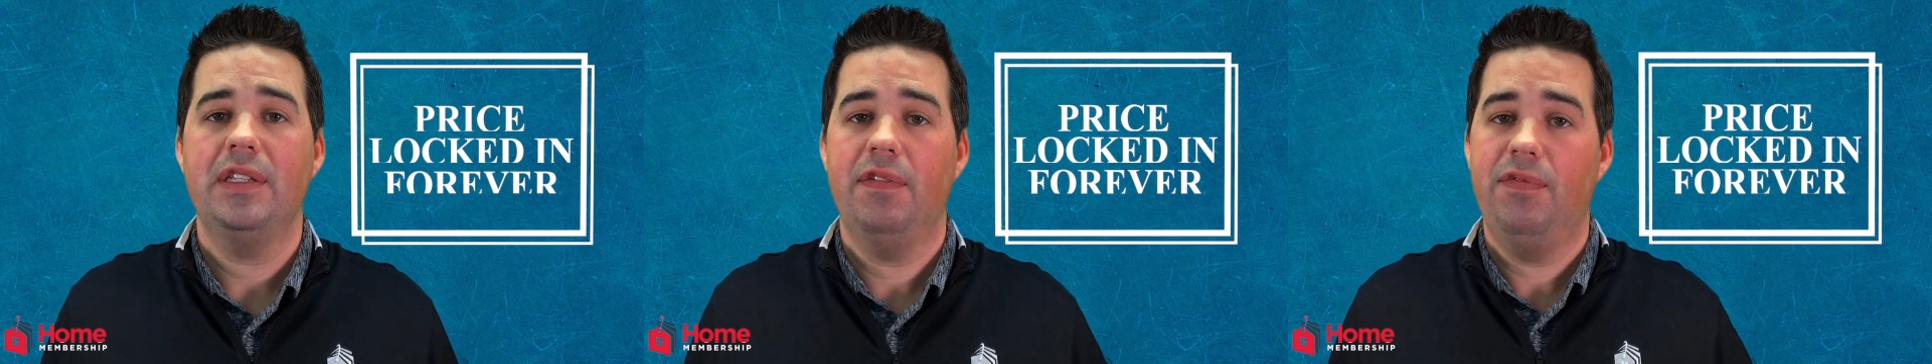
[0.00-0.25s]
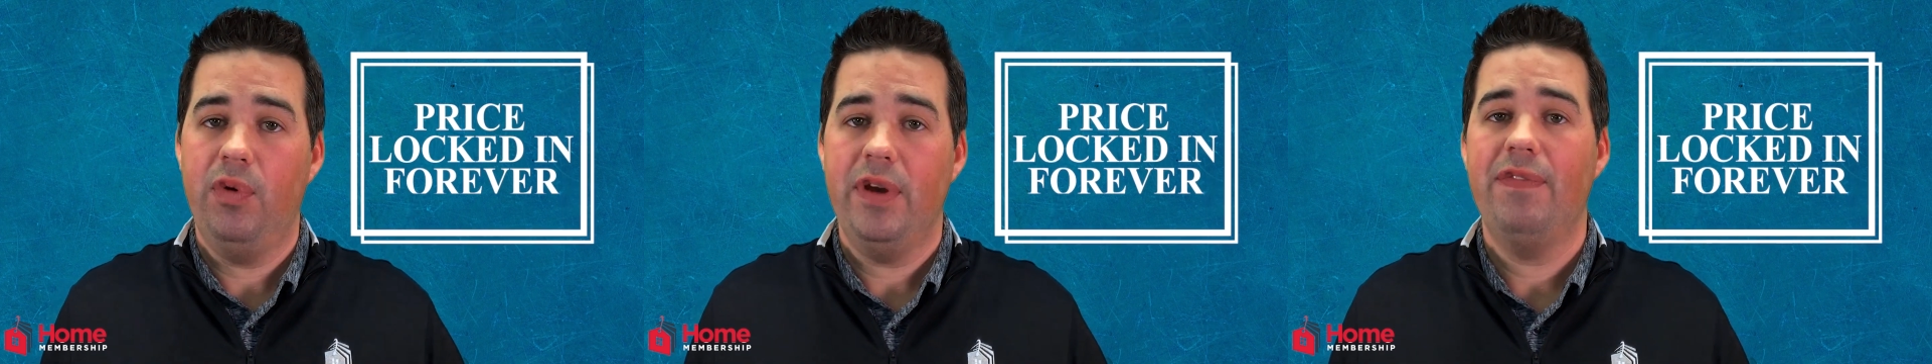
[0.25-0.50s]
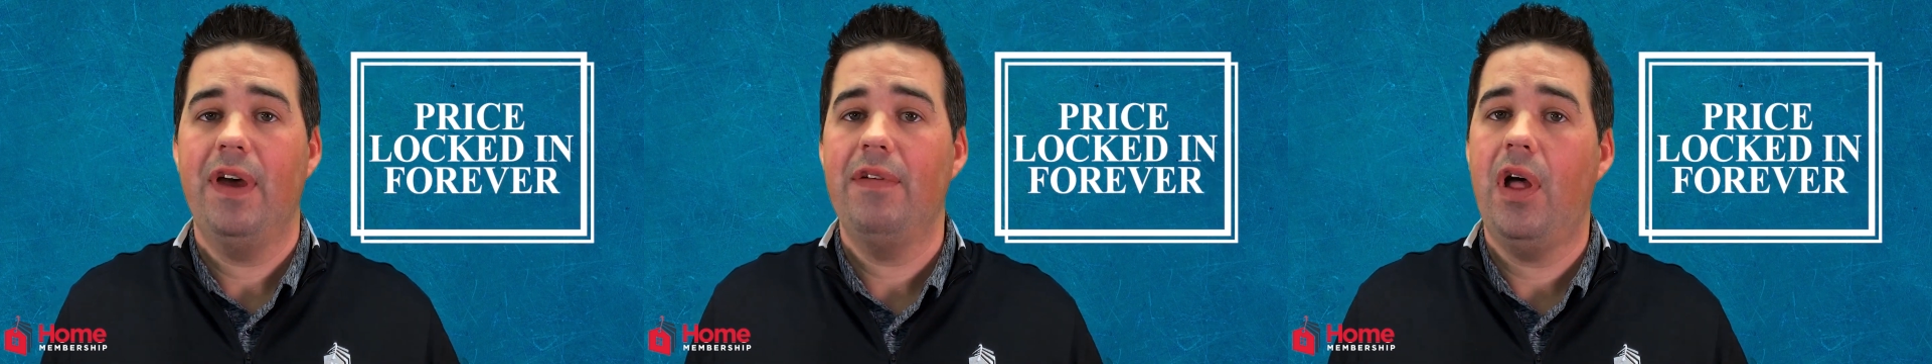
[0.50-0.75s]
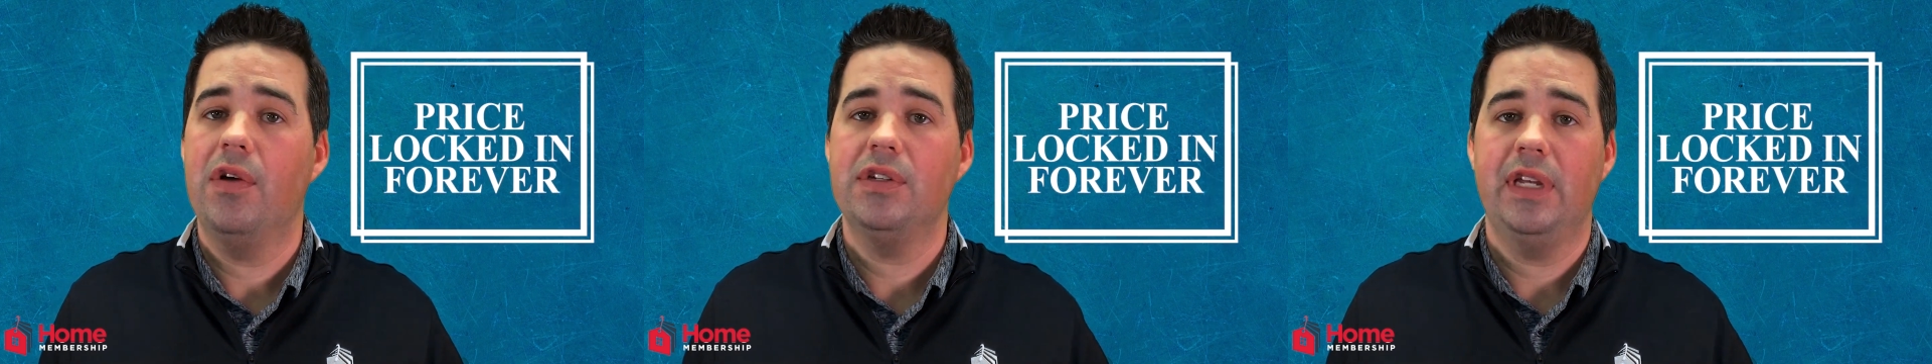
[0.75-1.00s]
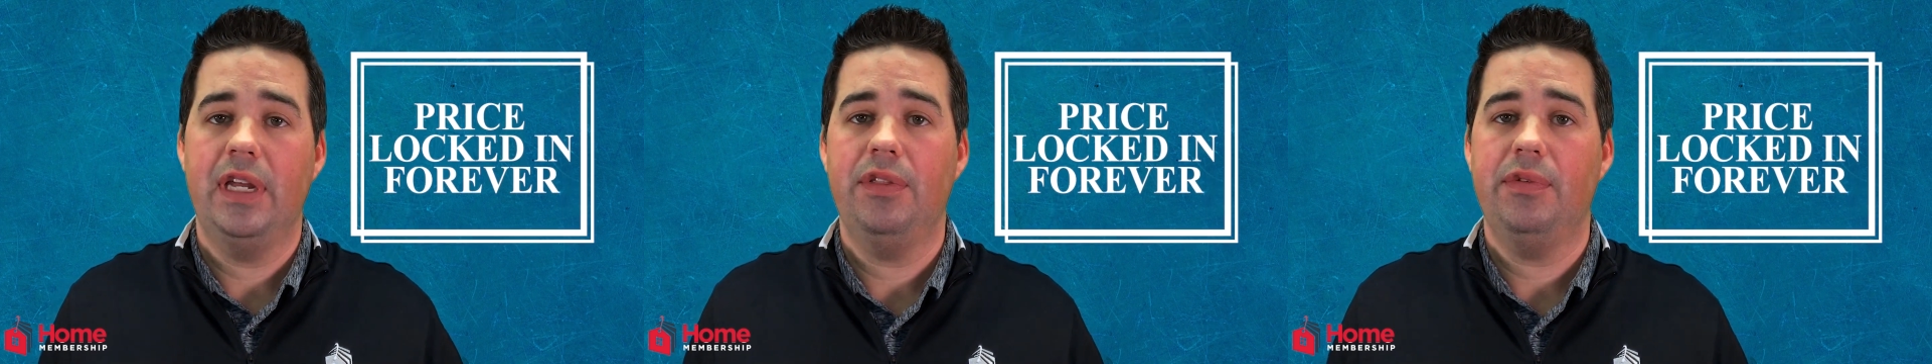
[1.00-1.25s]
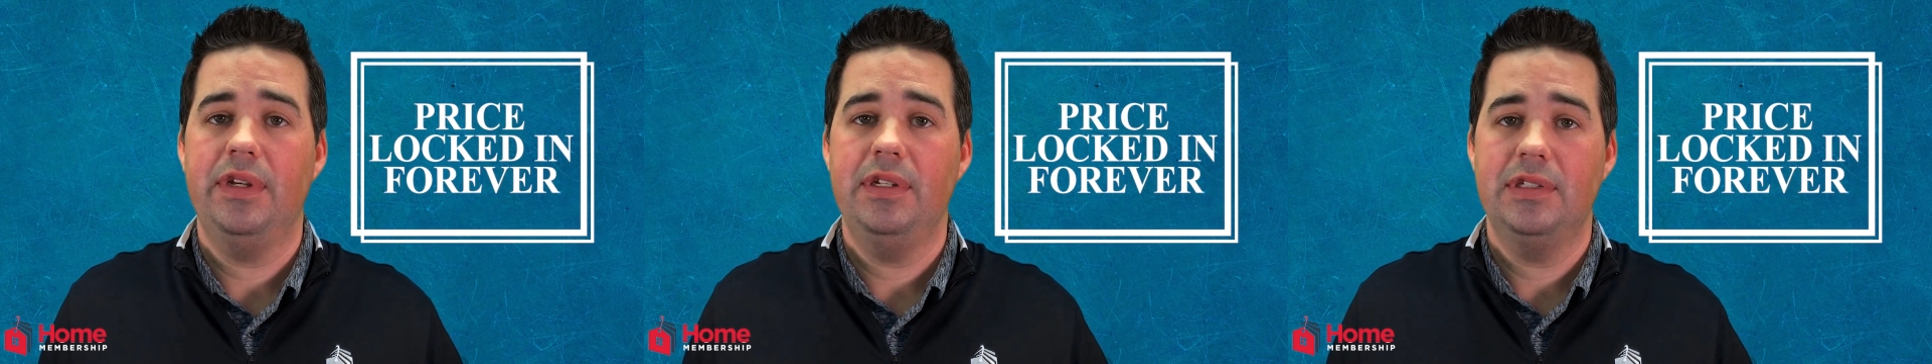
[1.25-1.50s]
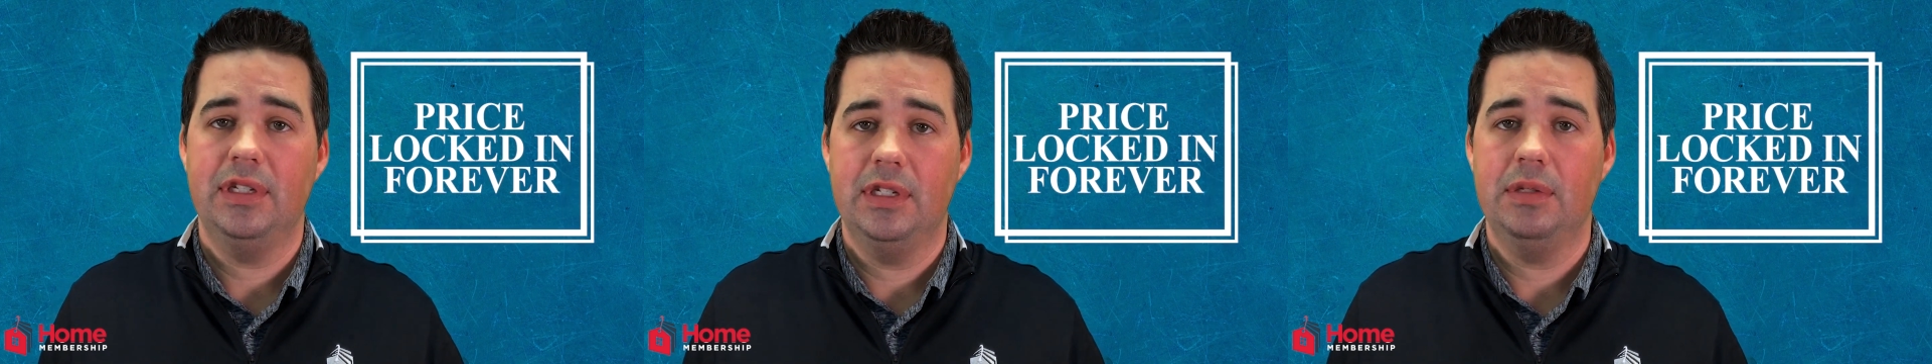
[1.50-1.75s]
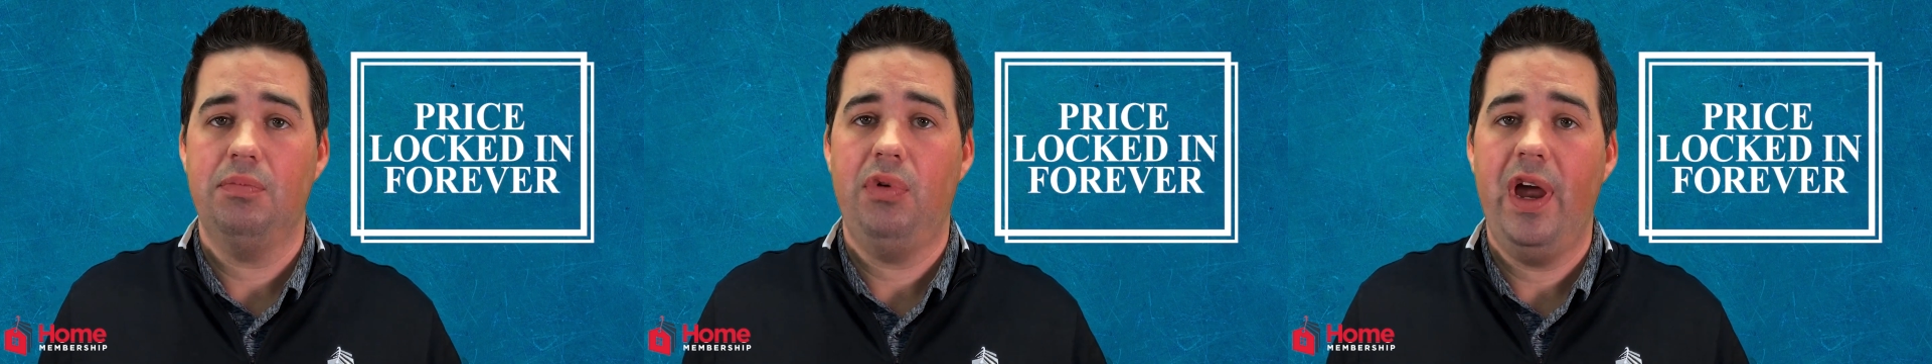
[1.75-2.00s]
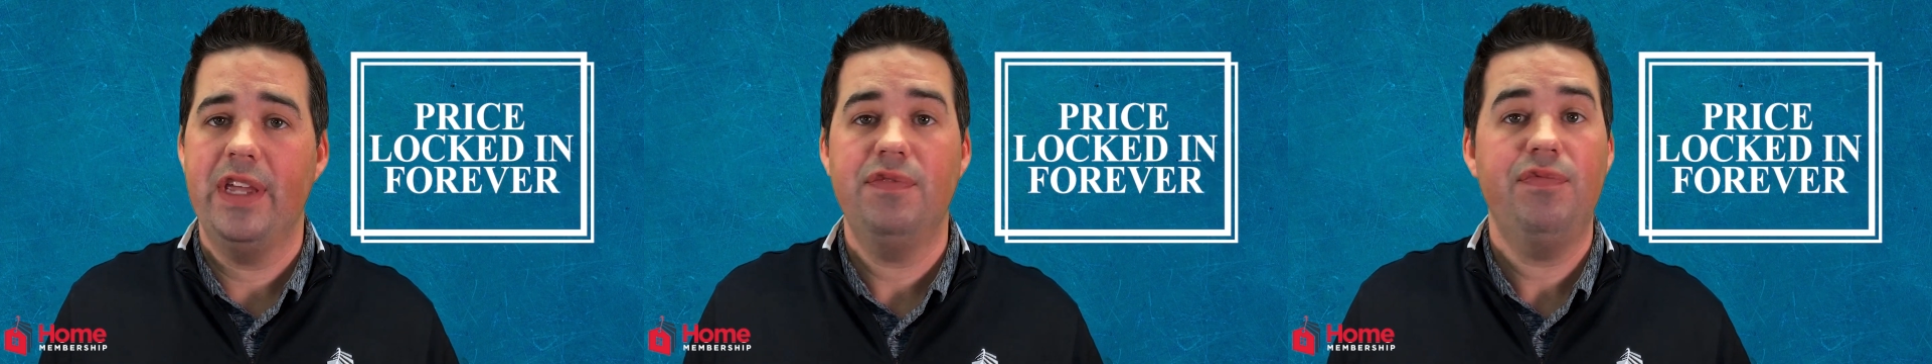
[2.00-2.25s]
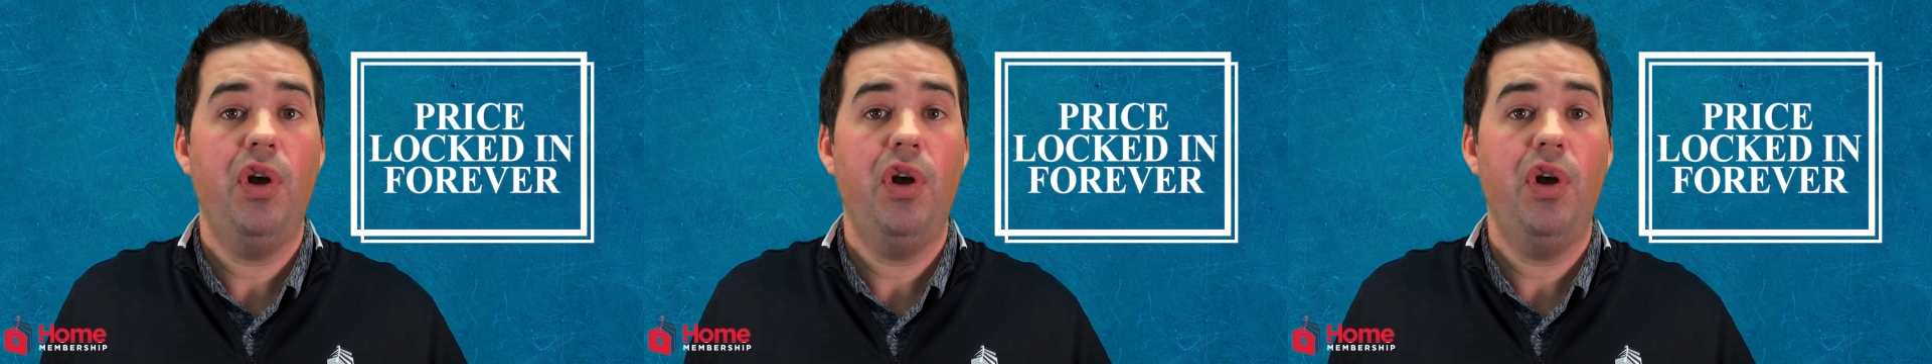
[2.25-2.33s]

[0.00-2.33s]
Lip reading: that $45.83 price